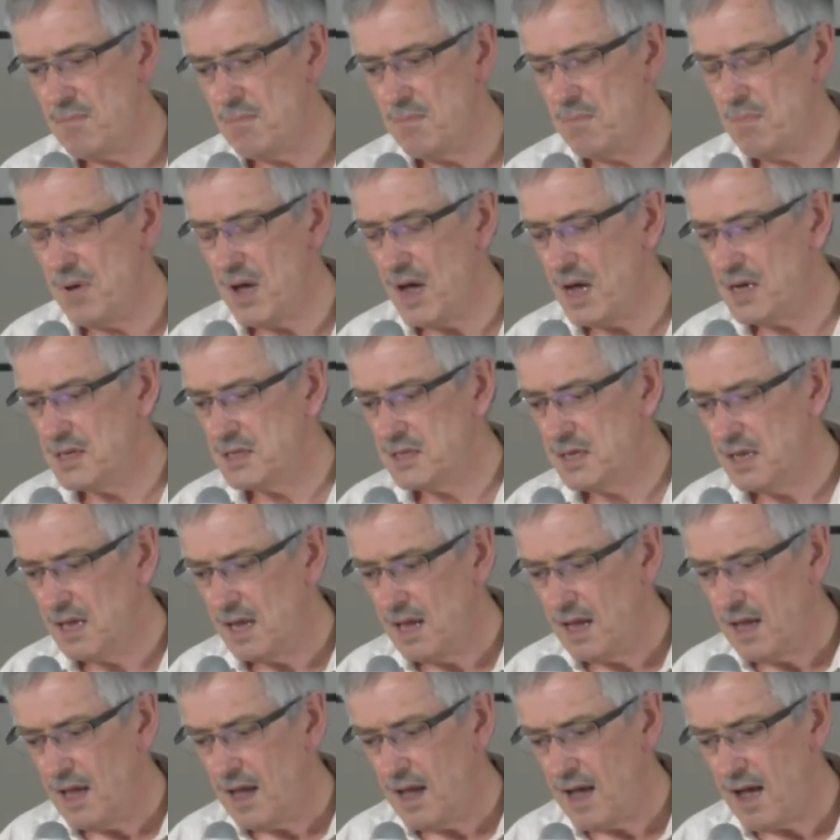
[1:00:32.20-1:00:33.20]
but
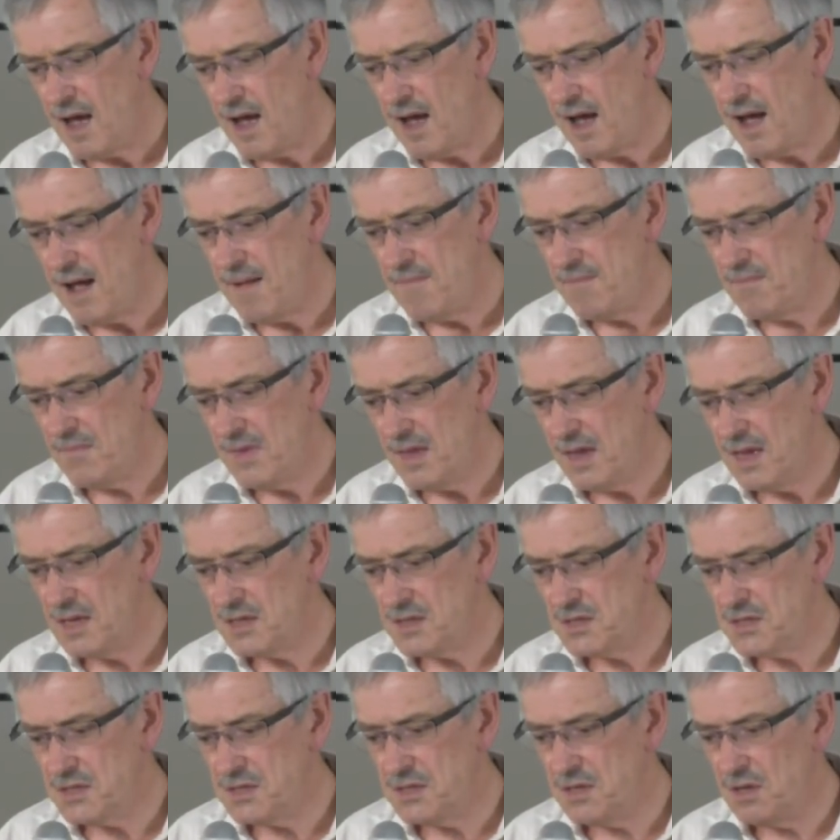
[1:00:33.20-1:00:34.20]

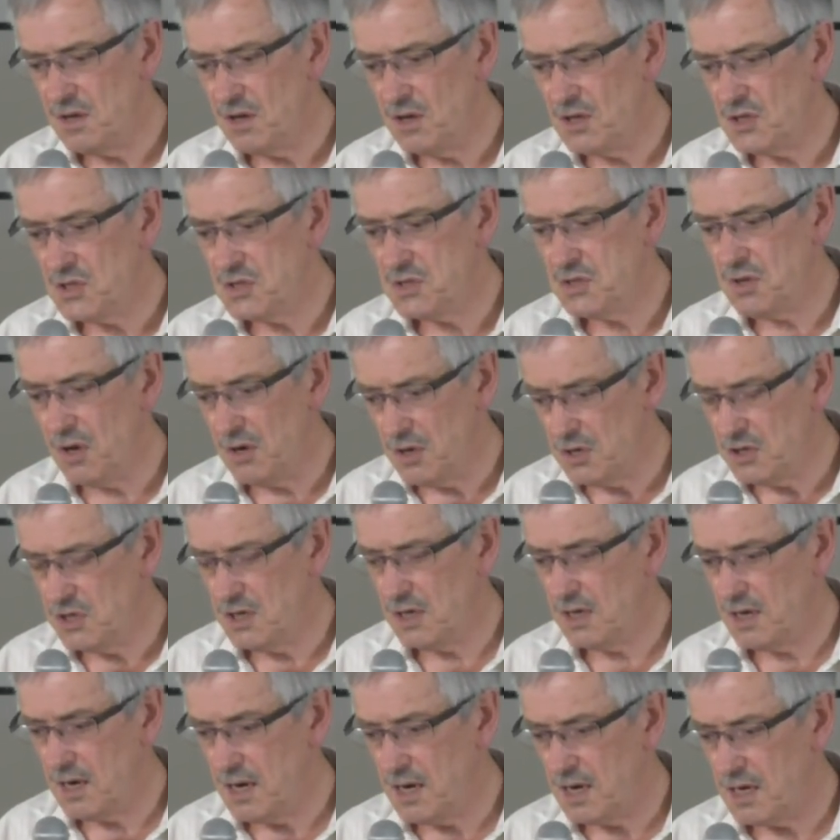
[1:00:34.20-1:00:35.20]
it's still
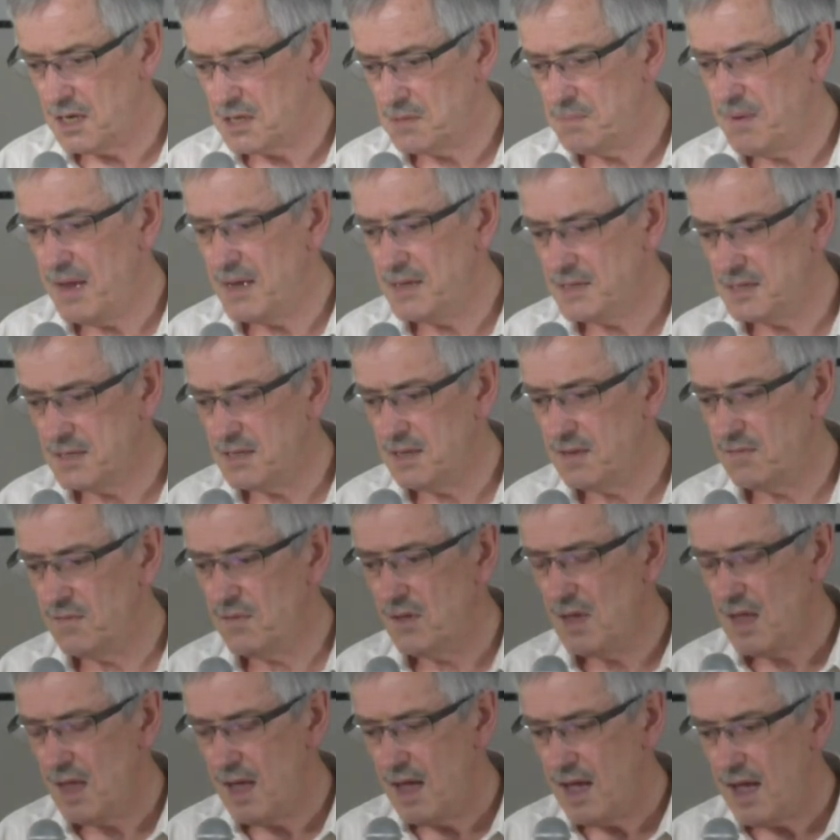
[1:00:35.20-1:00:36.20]
astonishingly expensive
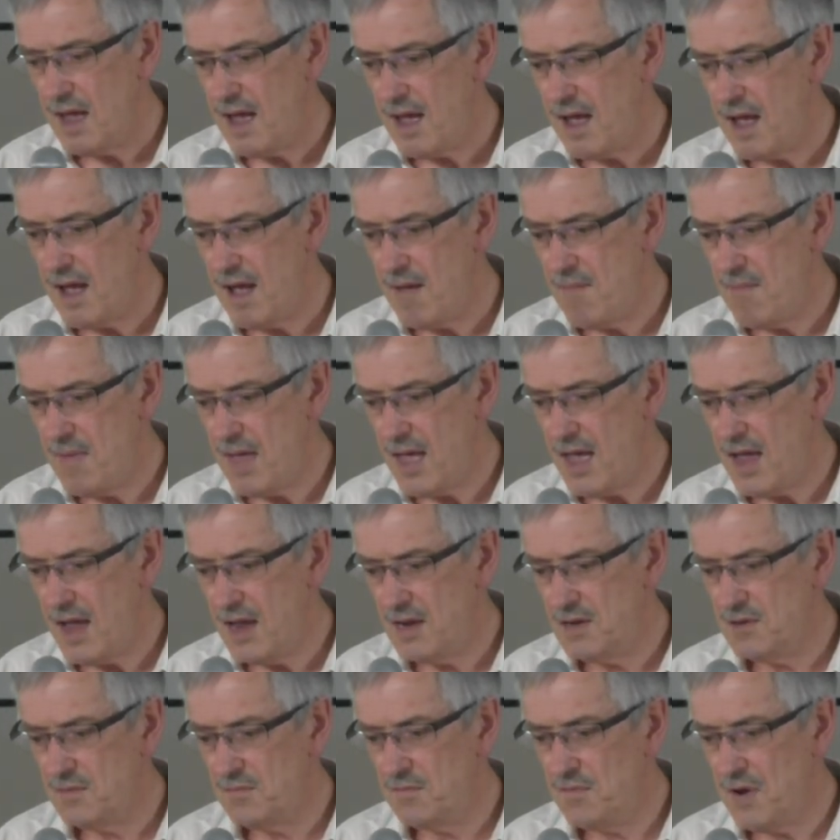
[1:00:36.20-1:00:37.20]

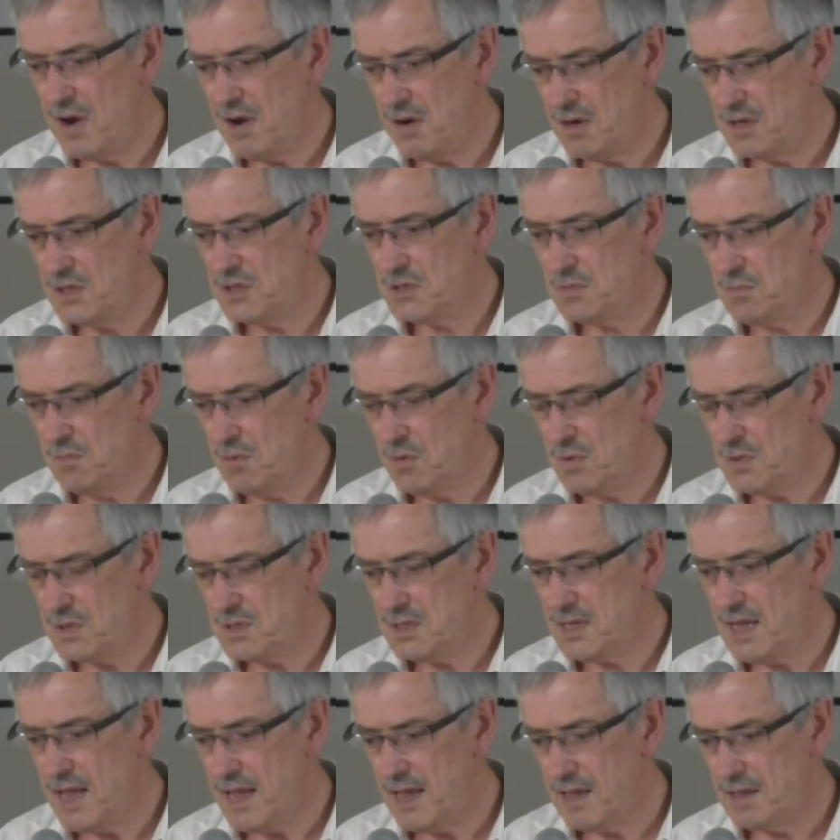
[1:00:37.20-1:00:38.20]
and very small
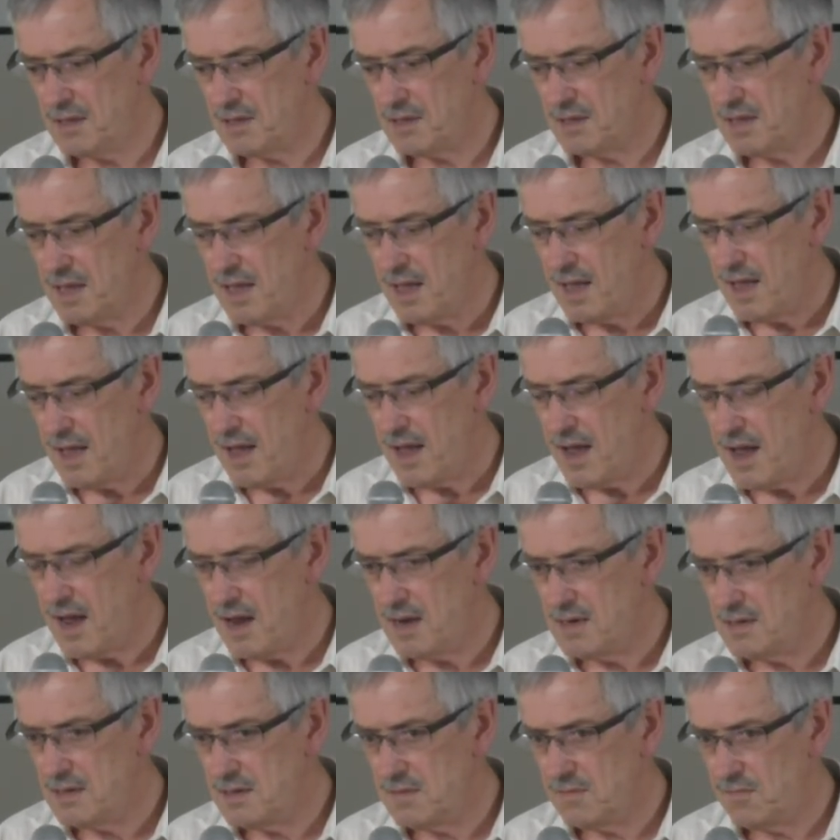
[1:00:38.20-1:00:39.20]
scale,
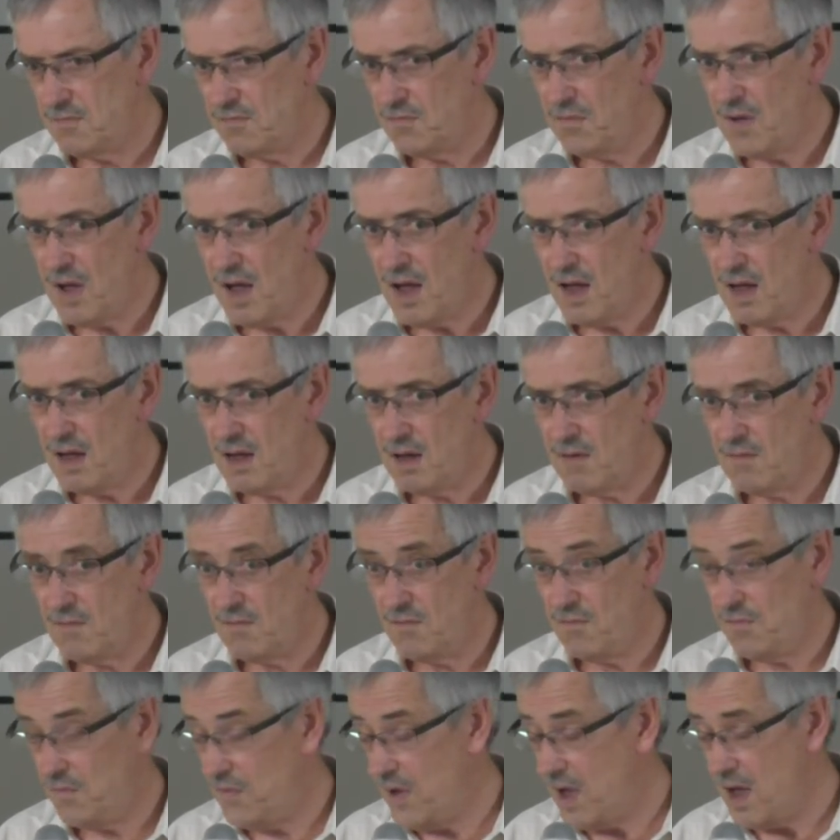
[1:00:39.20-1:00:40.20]
and far,
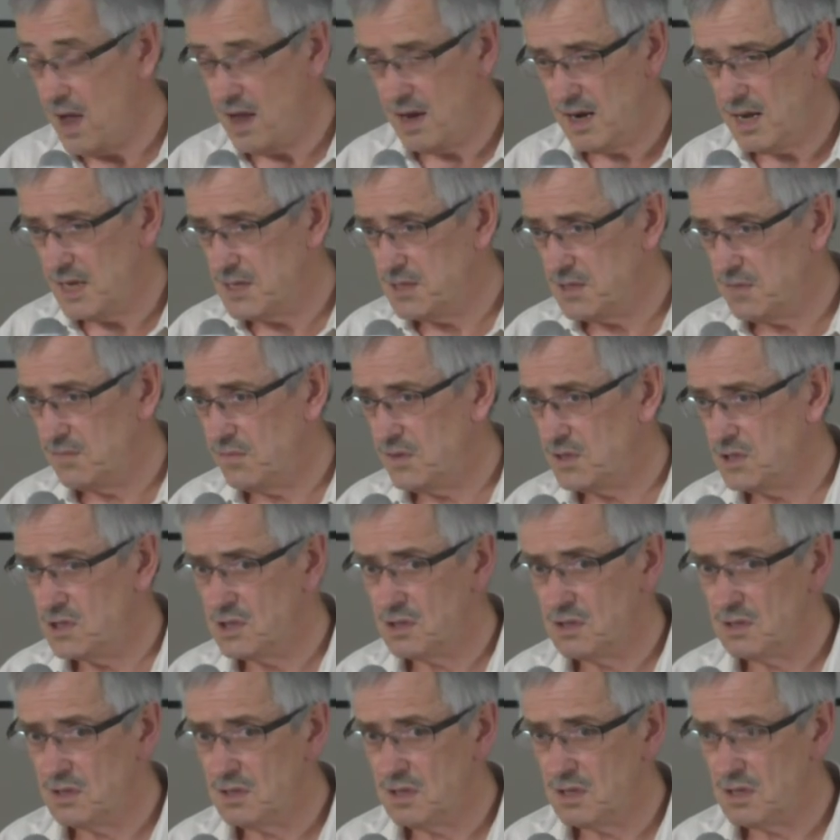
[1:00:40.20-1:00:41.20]
far less
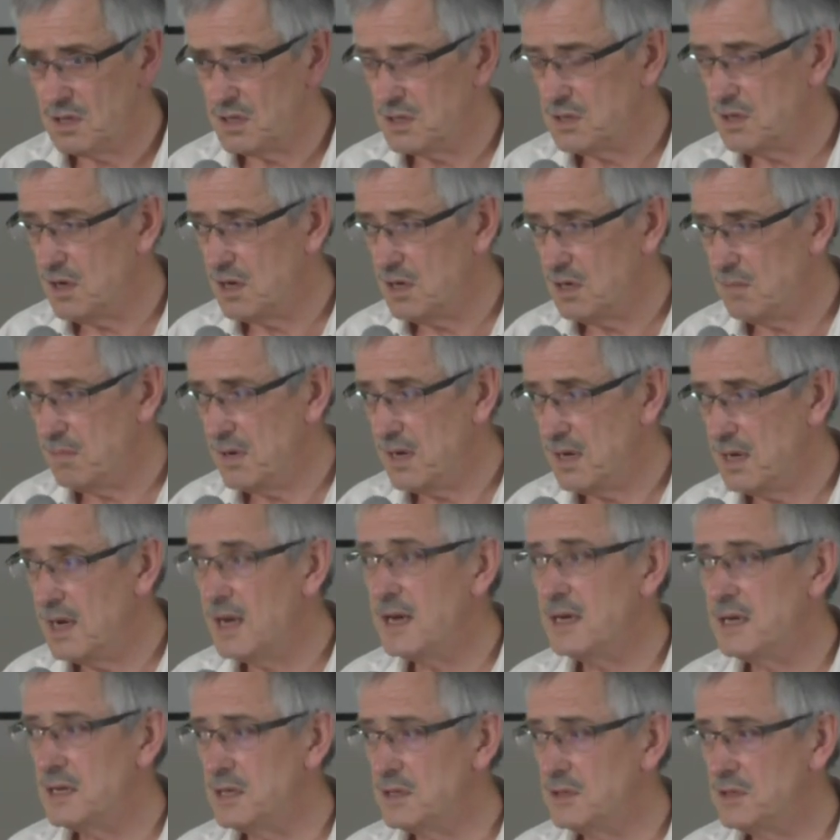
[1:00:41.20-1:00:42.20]
efficient than is going to be
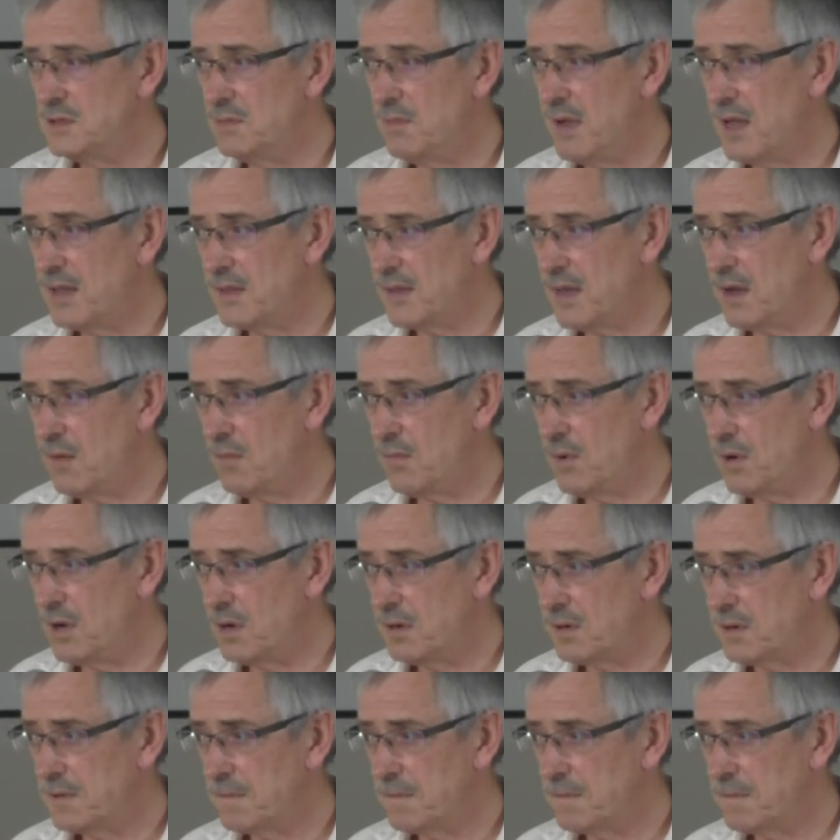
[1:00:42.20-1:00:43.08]
needed to make that work.